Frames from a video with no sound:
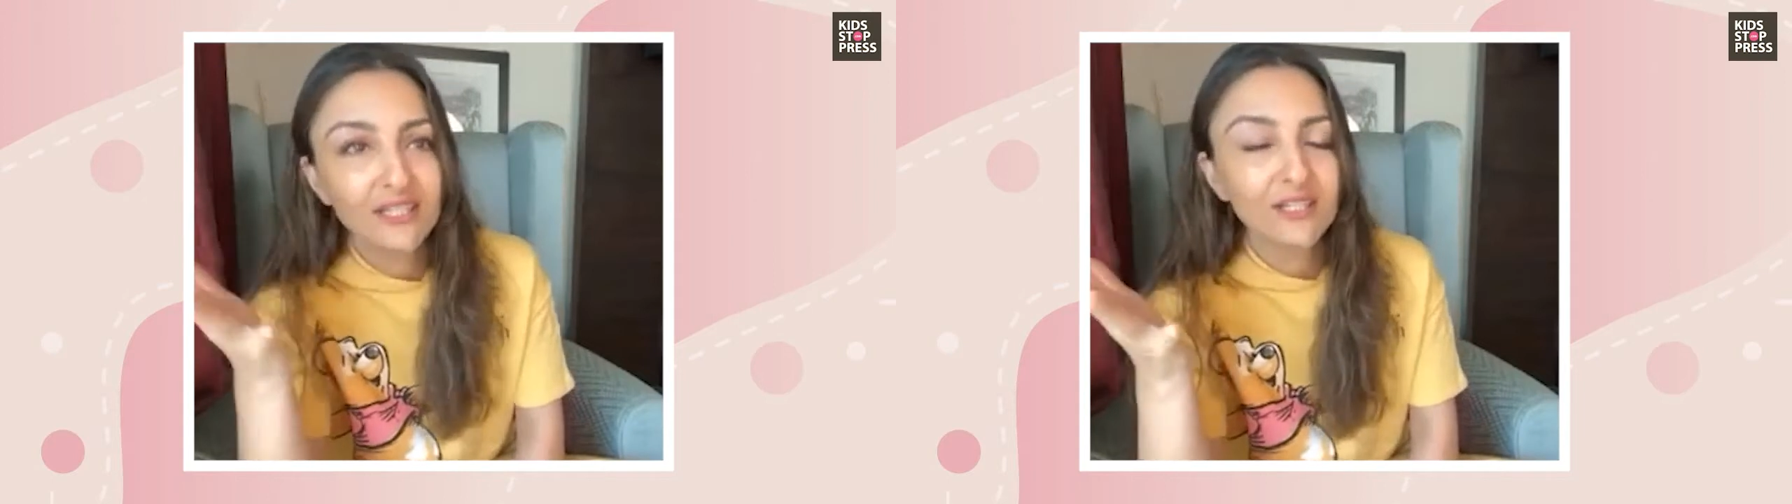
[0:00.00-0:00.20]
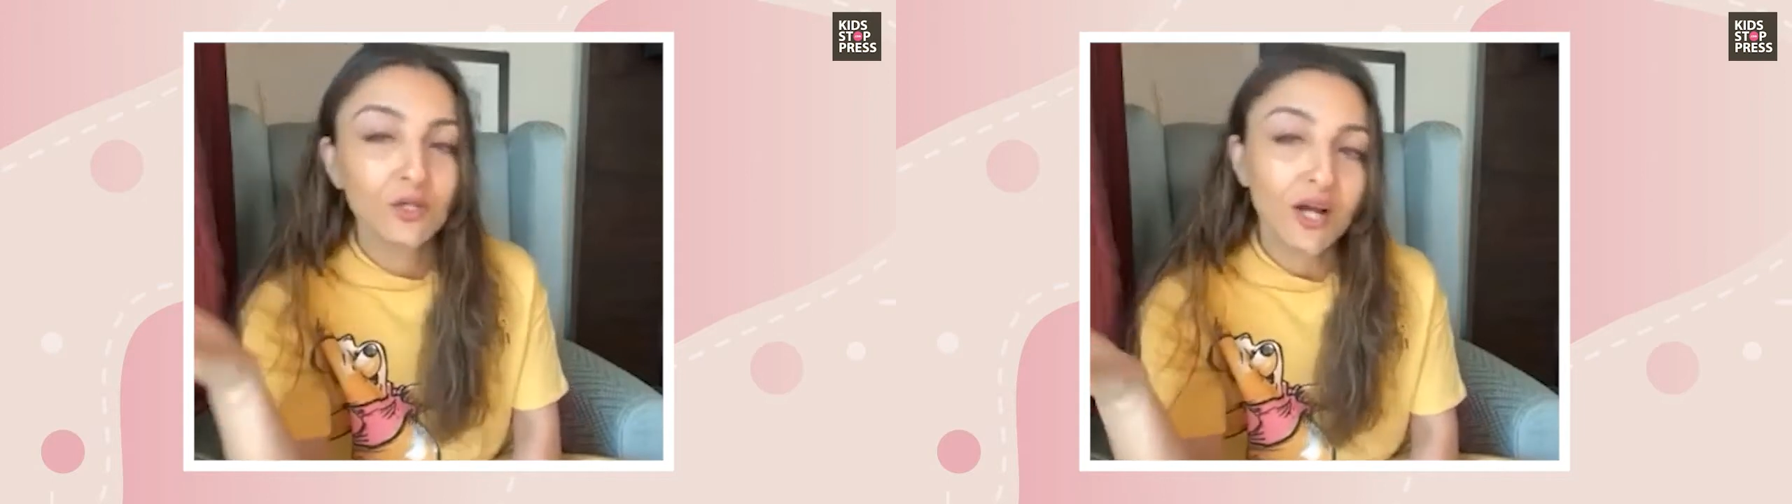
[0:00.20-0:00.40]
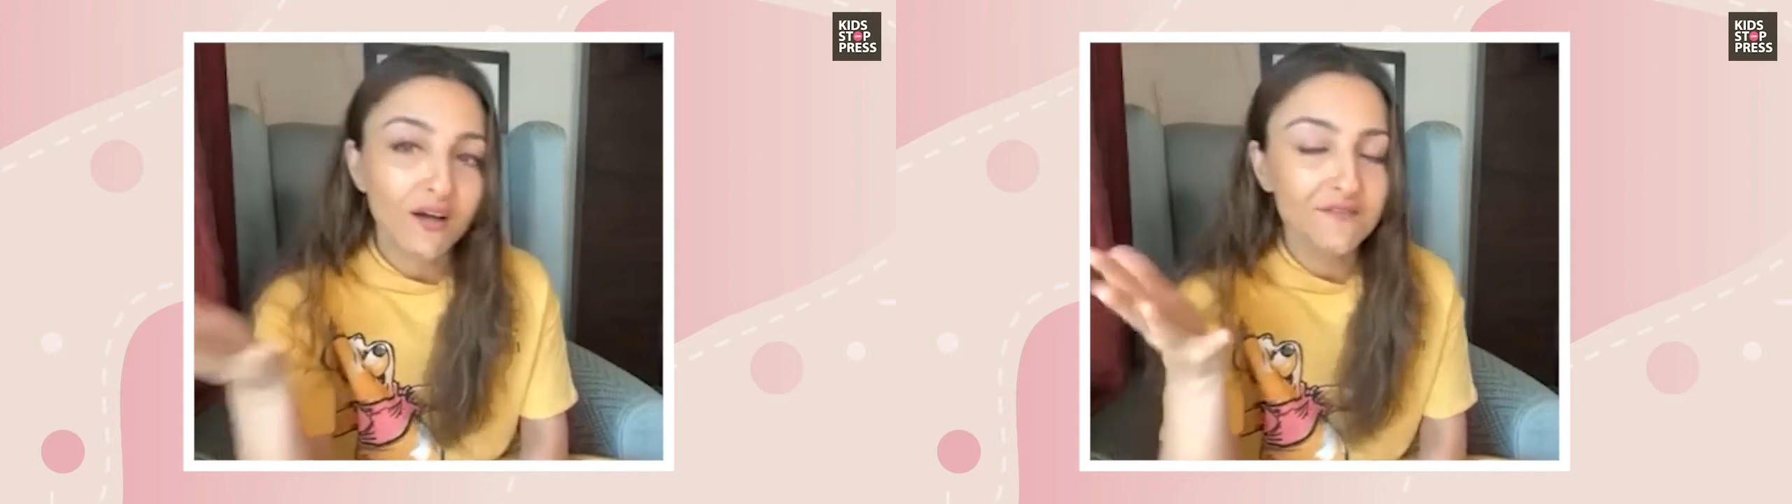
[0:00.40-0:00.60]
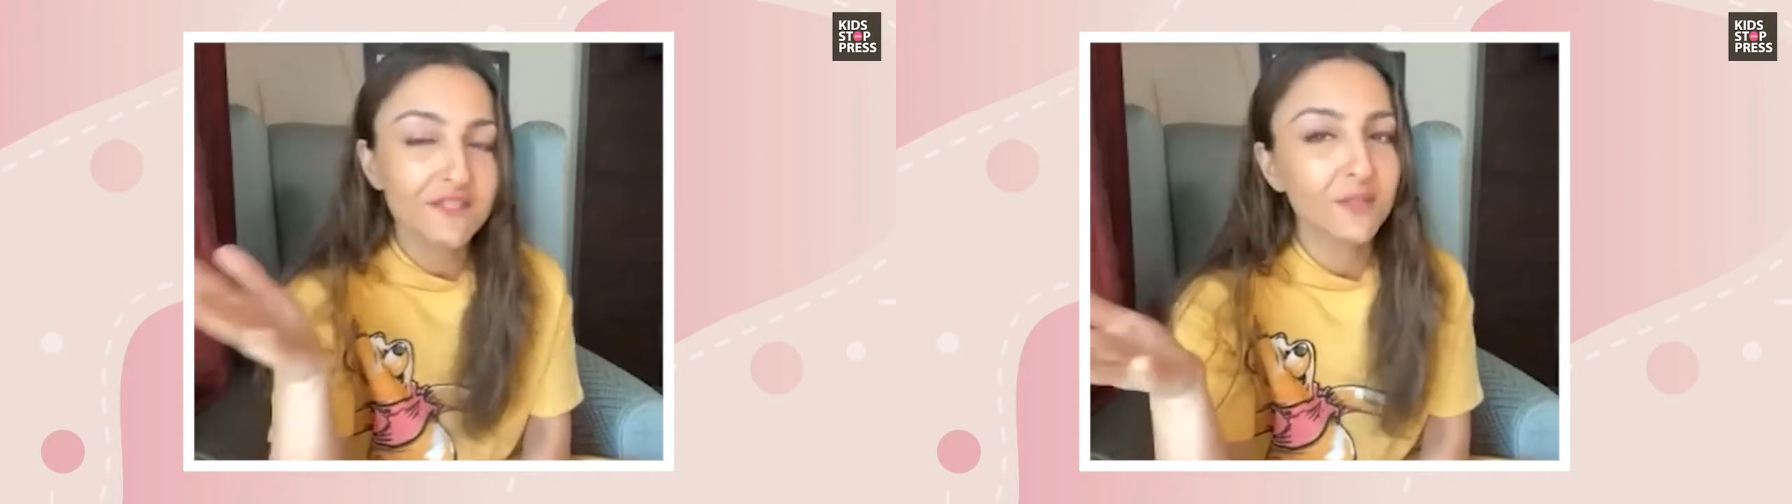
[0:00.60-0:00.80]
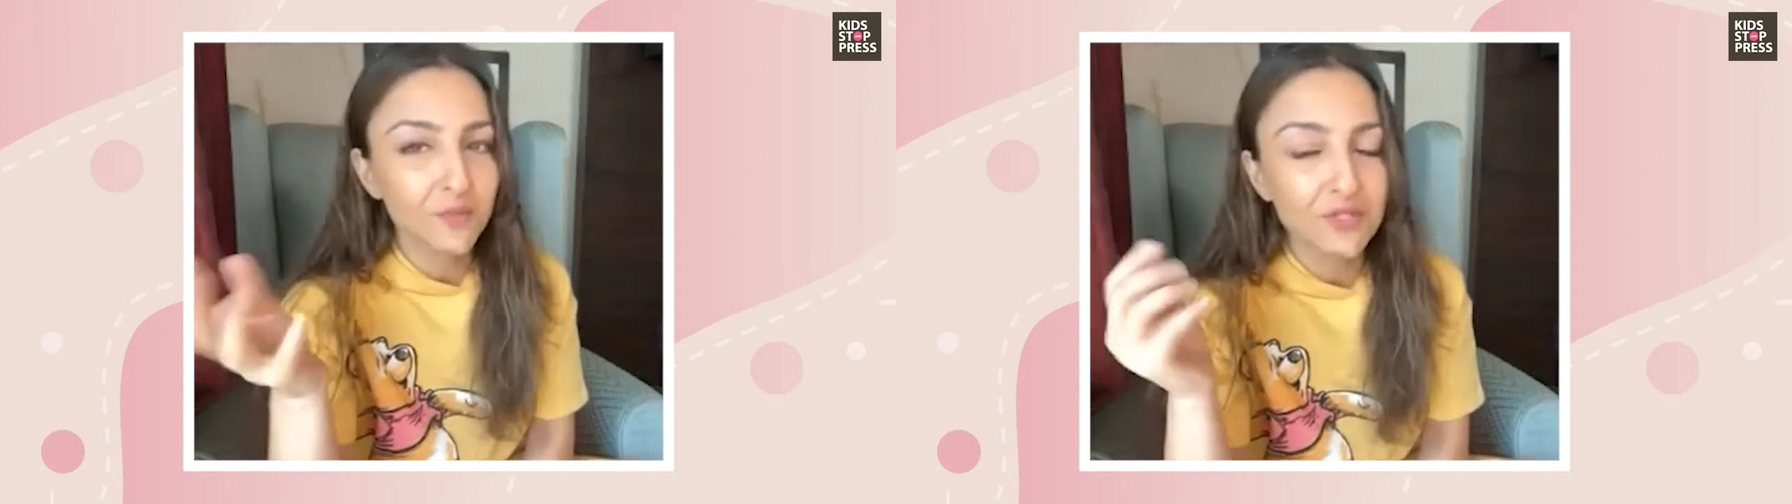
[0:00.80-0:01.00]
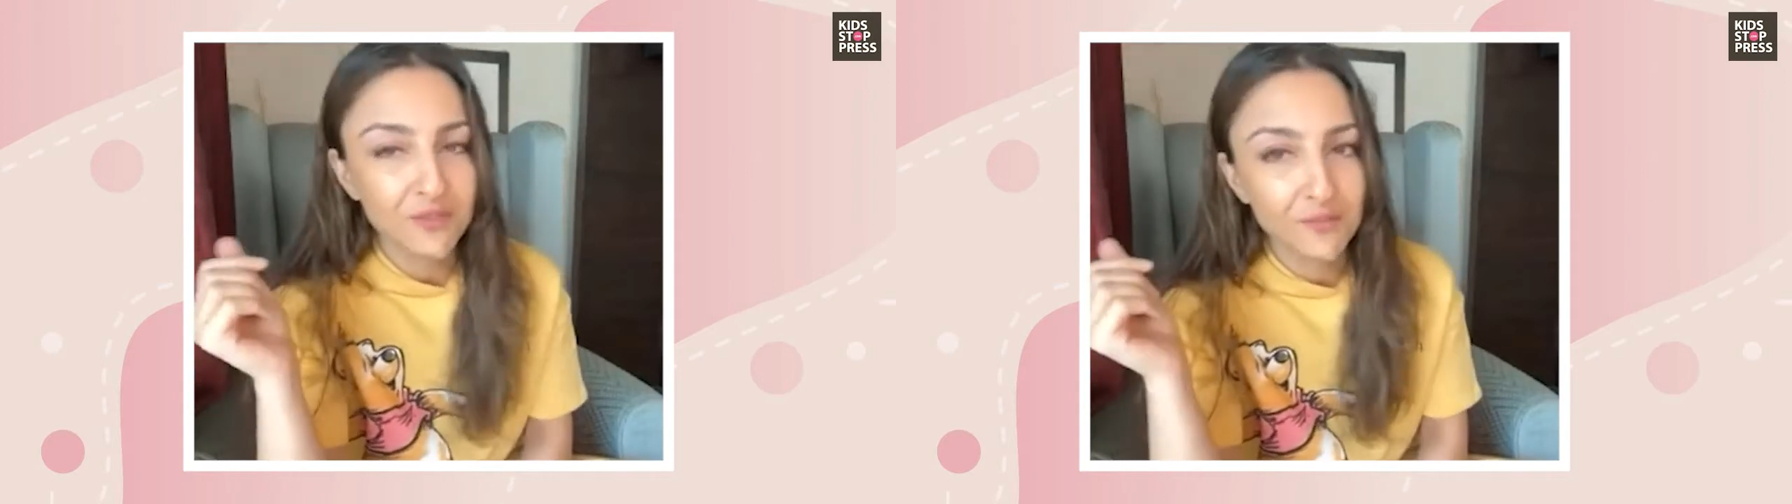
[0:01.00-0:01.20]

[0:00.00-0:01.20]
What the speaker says: look after and put her to